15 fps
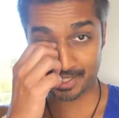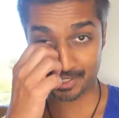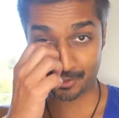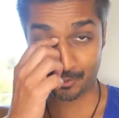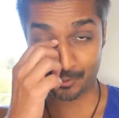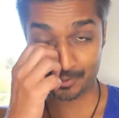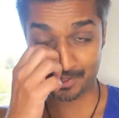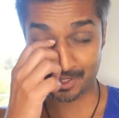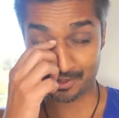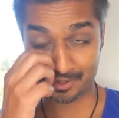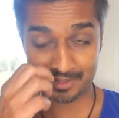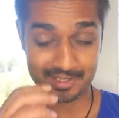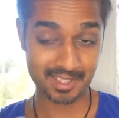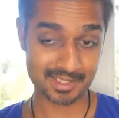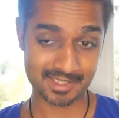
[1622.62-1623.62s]
that the
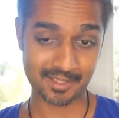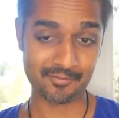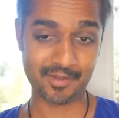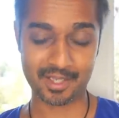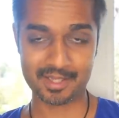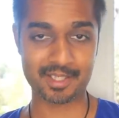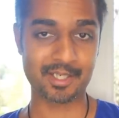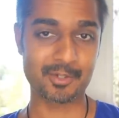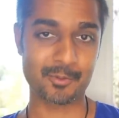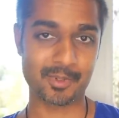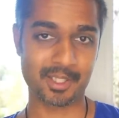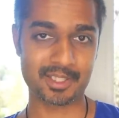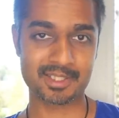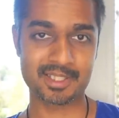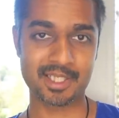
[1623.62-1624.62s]
hotel says they have nothing to do with the
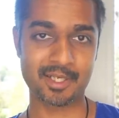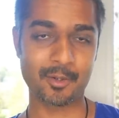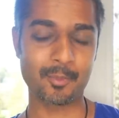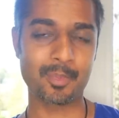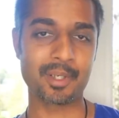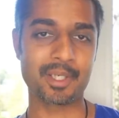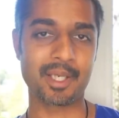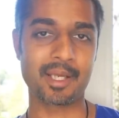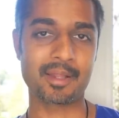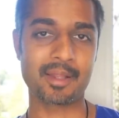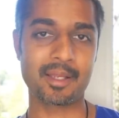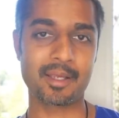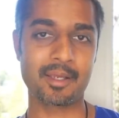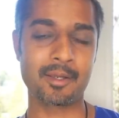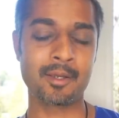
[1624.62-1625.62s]
casino, but yet
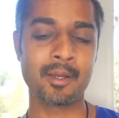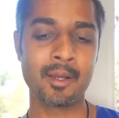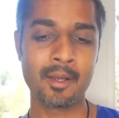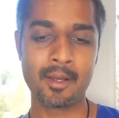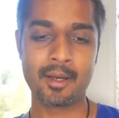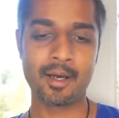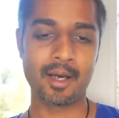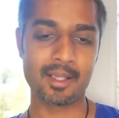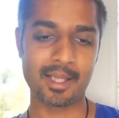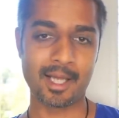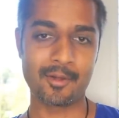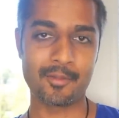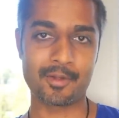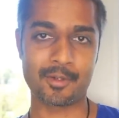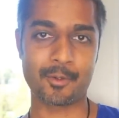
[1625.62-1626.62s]
they
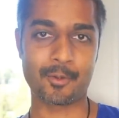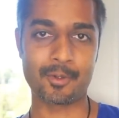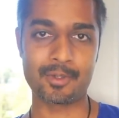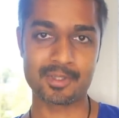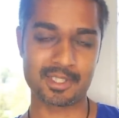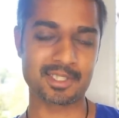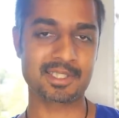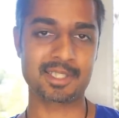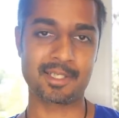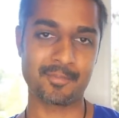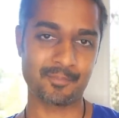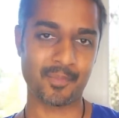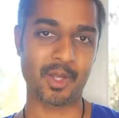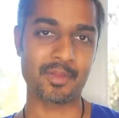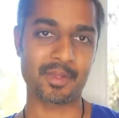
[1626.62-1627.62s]
allow the girl to
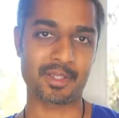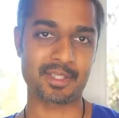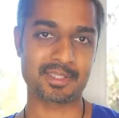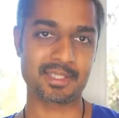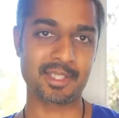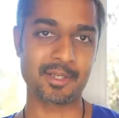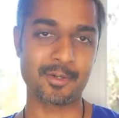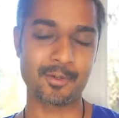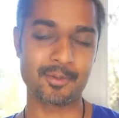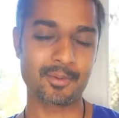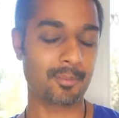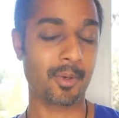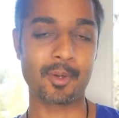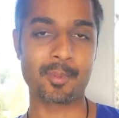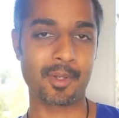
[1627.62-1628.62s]
sit on the casino,
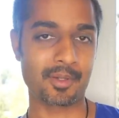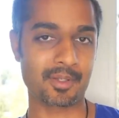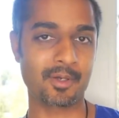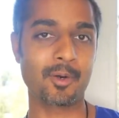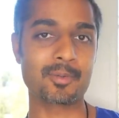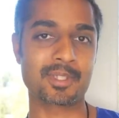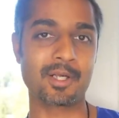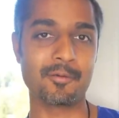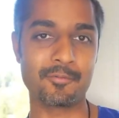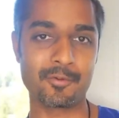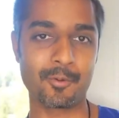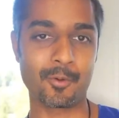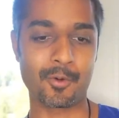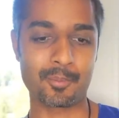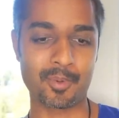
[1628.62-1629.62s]
pardon me, on the hotel
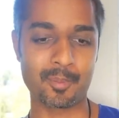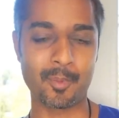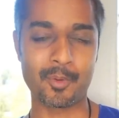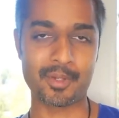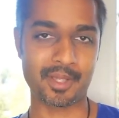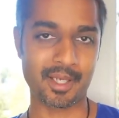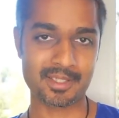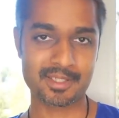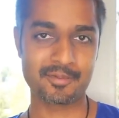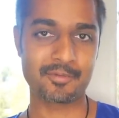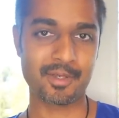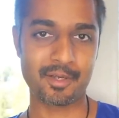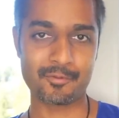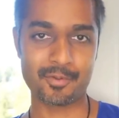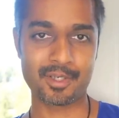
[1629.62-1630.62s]
floor, promoting the
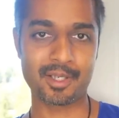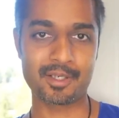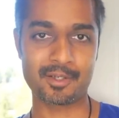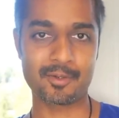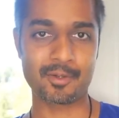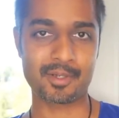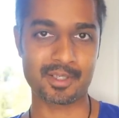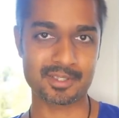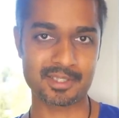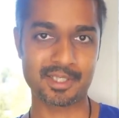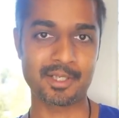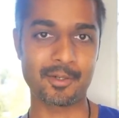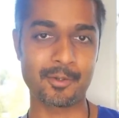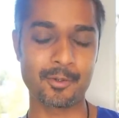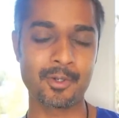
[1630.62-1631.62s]
activity every day to go to the
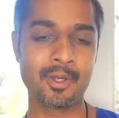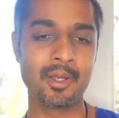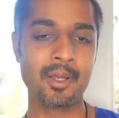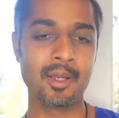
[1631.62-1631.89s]
casino,